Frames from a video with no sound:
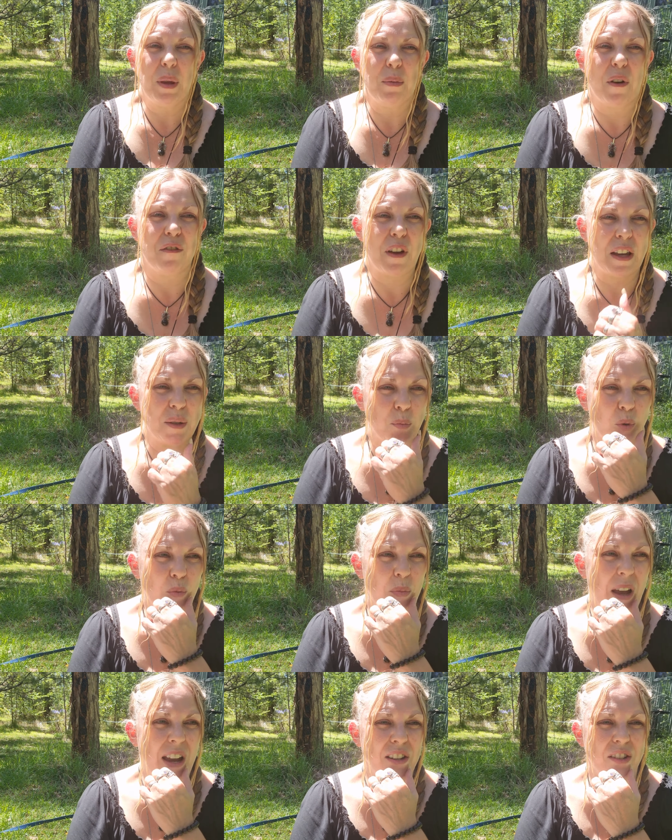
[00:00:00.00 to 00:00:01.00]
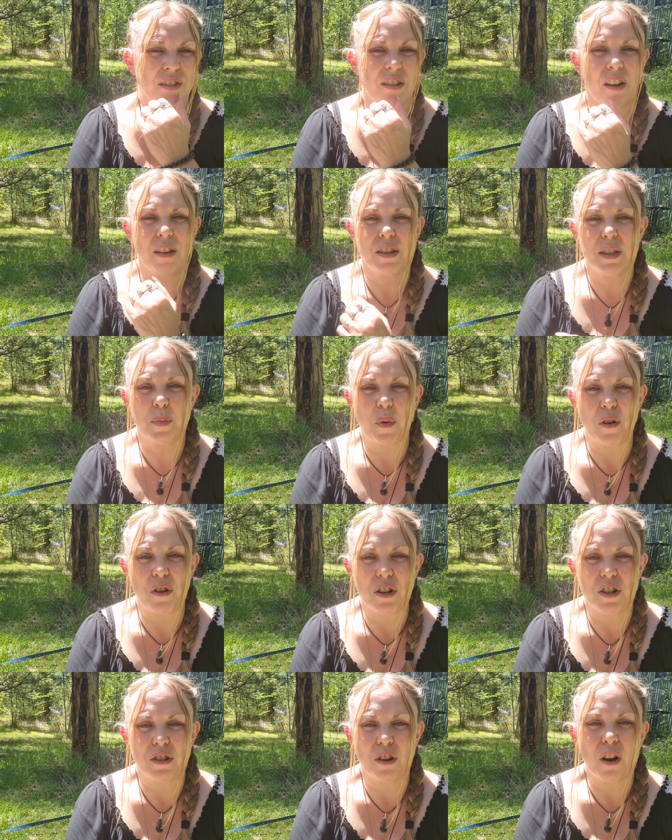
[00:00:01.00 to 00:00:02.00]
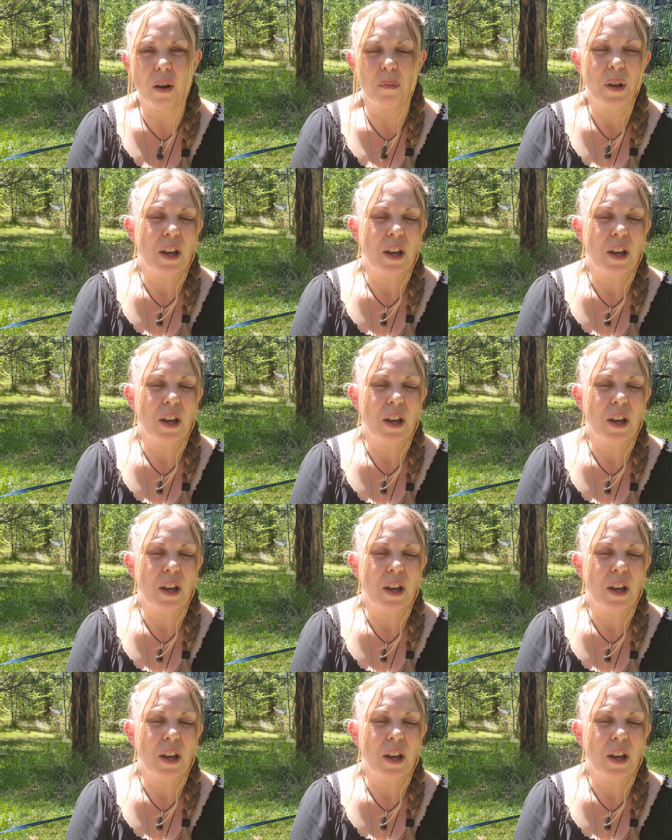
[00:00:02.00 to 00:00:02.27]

My Facebook page is Earth Spirit Shop